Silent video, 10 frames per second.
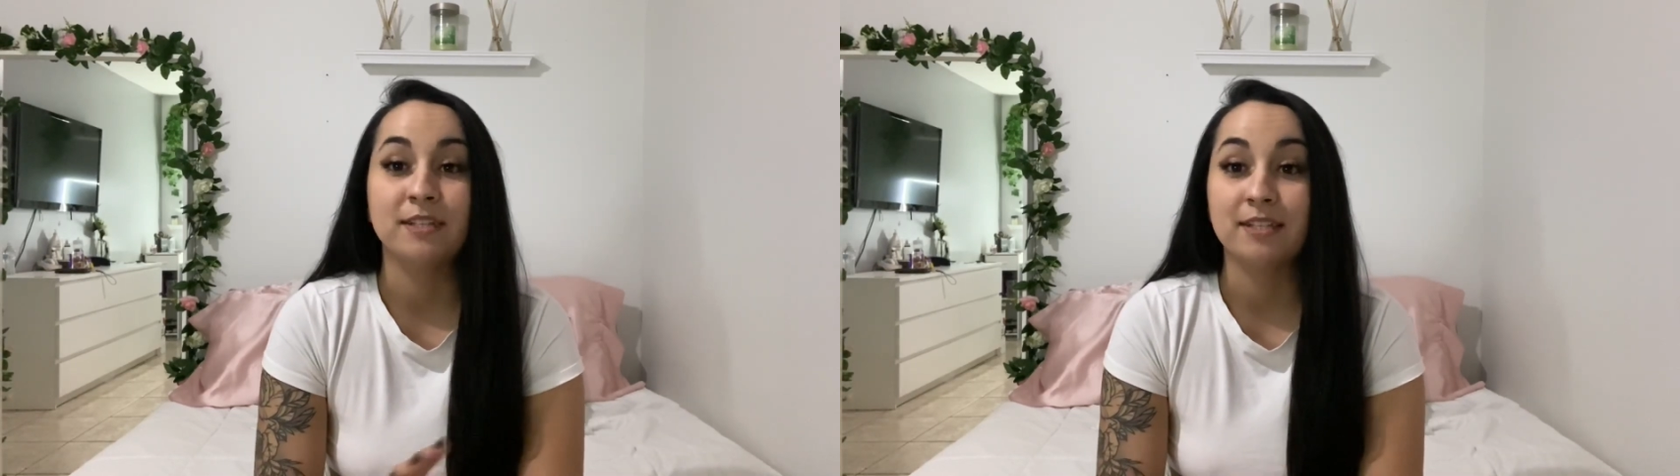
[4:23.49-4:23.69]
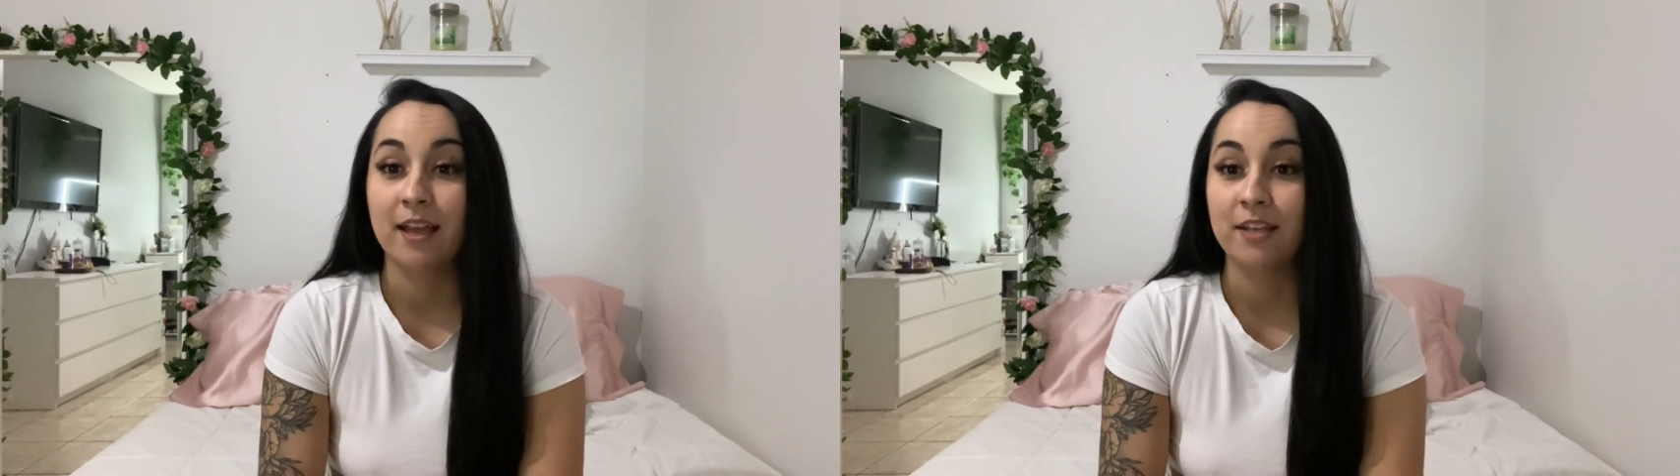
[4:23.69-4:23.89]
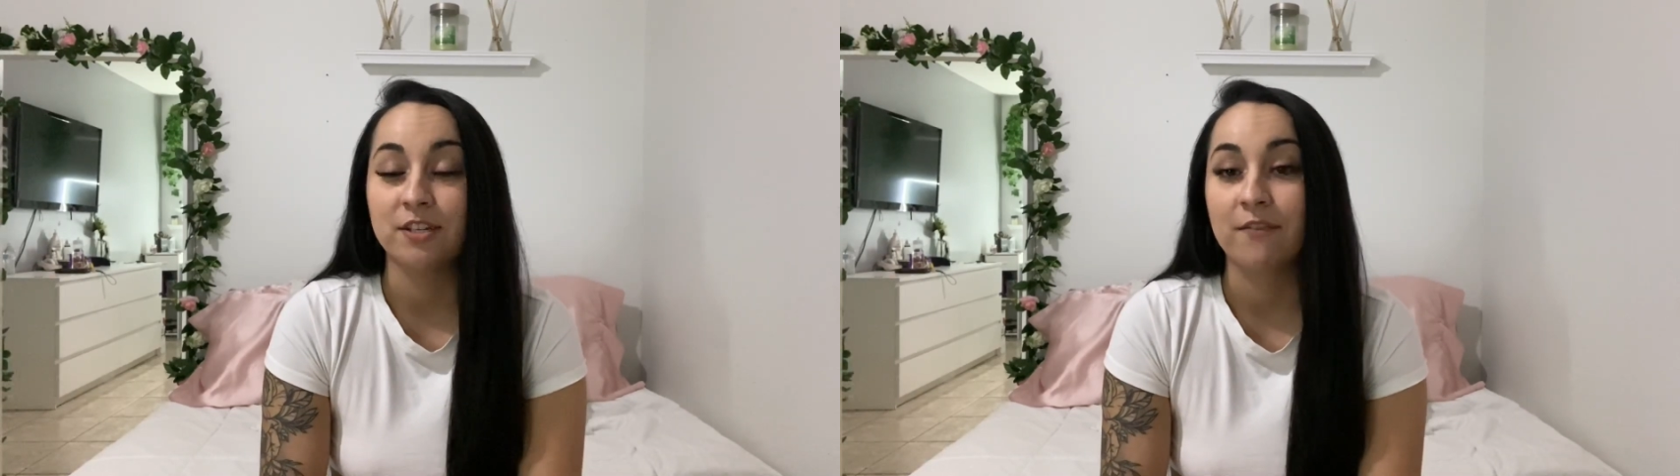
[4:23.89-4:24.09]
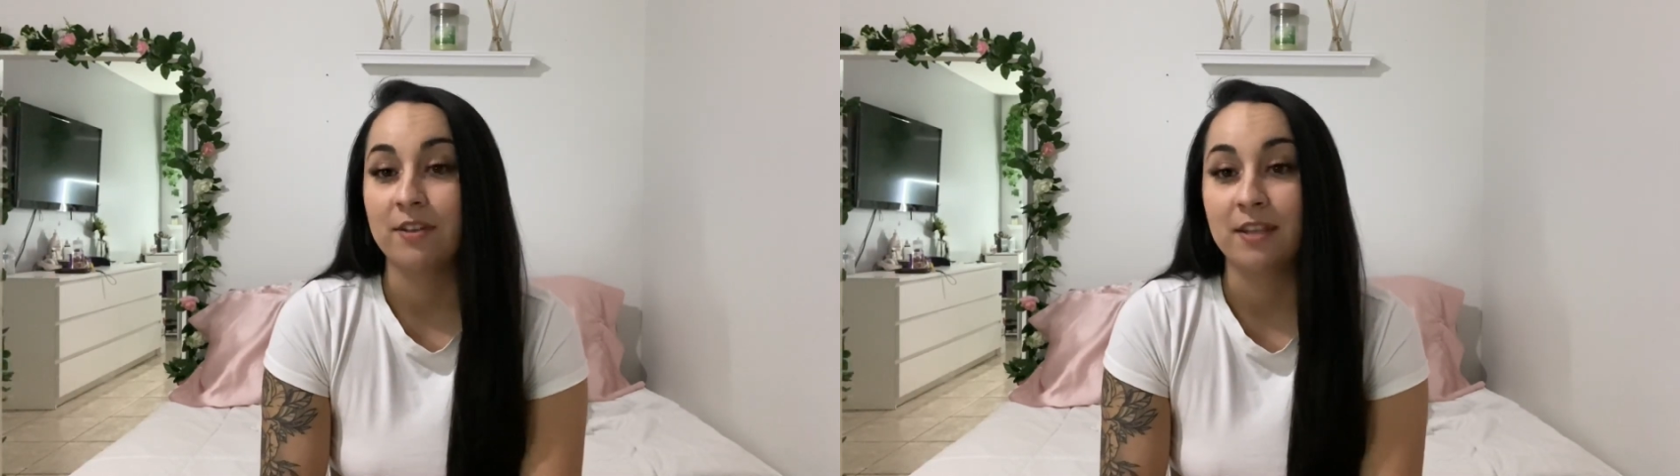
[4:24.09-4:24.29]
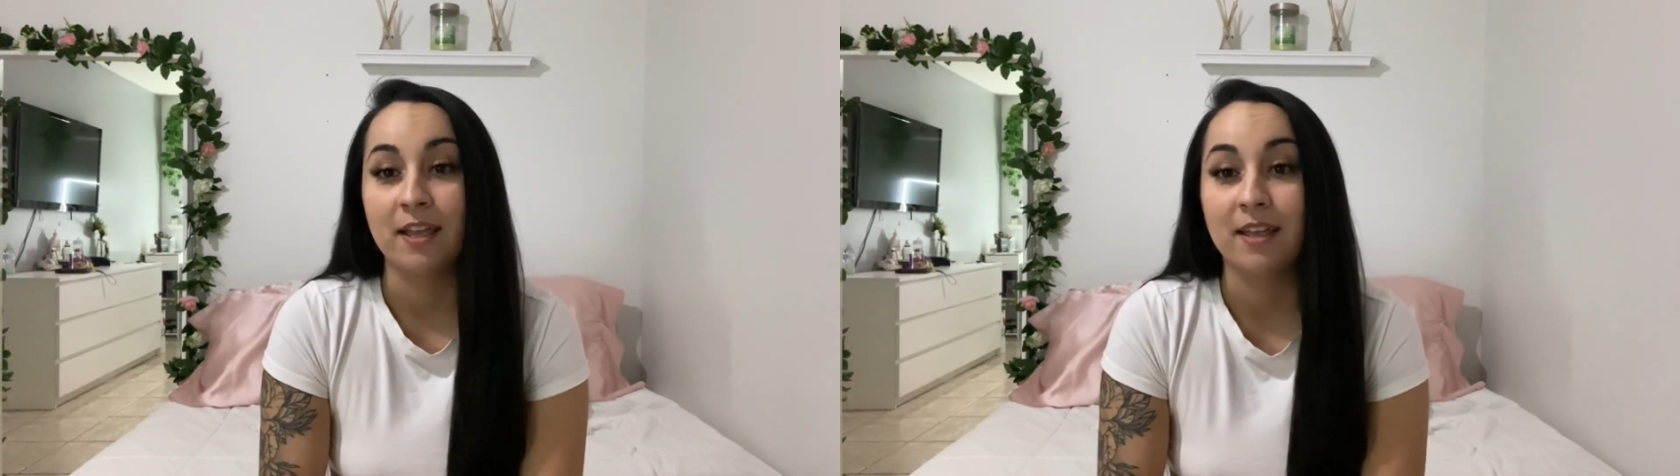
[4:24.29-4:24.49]
to touch
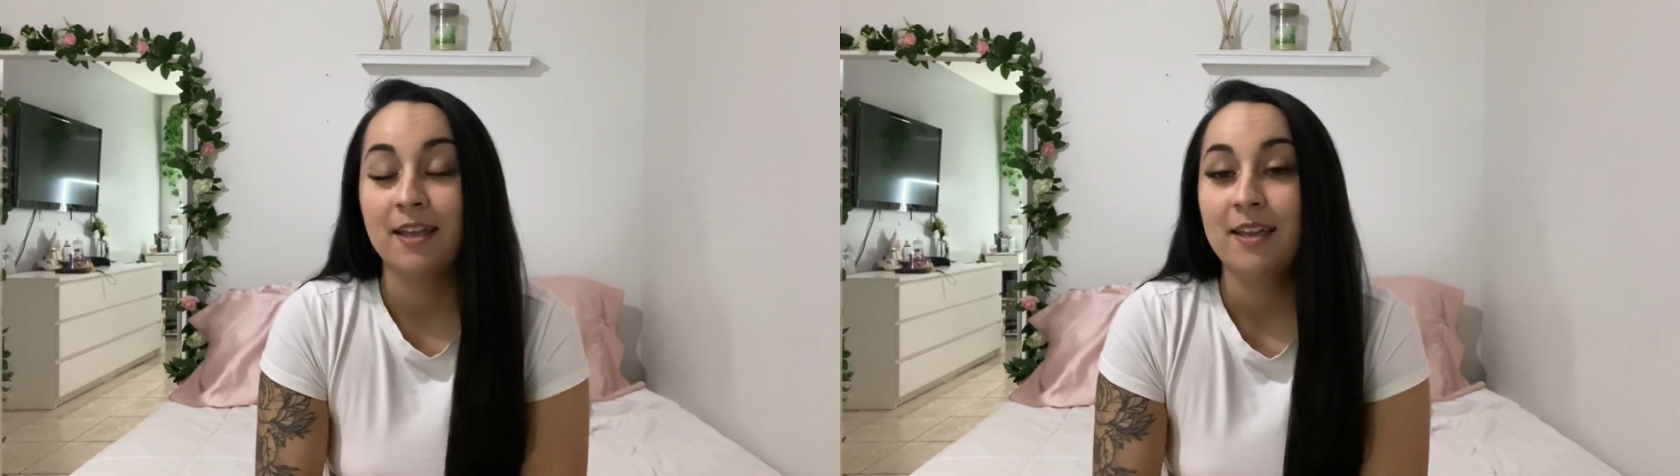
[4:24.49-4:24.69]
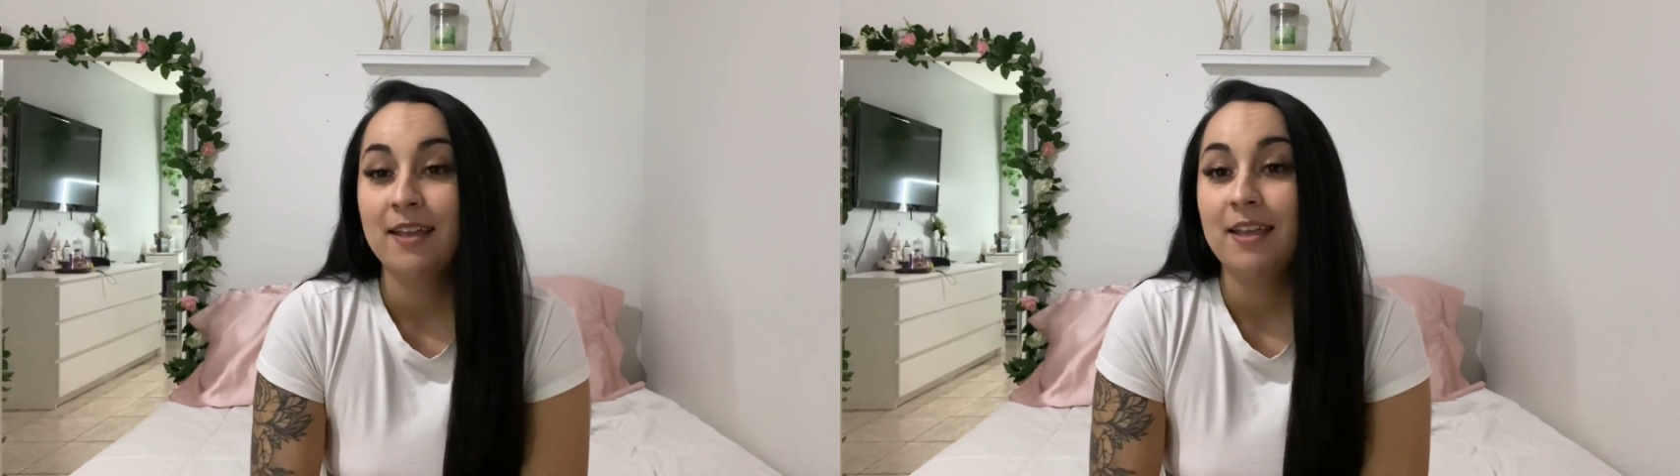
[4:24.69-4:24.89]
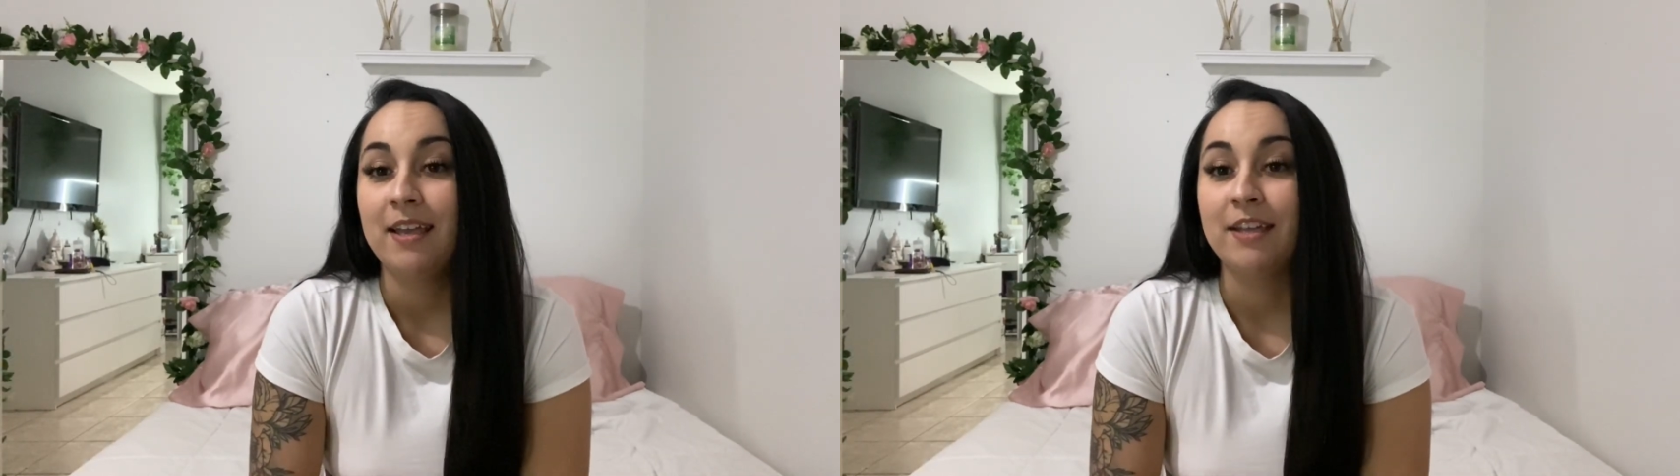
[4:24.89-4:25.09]
everything.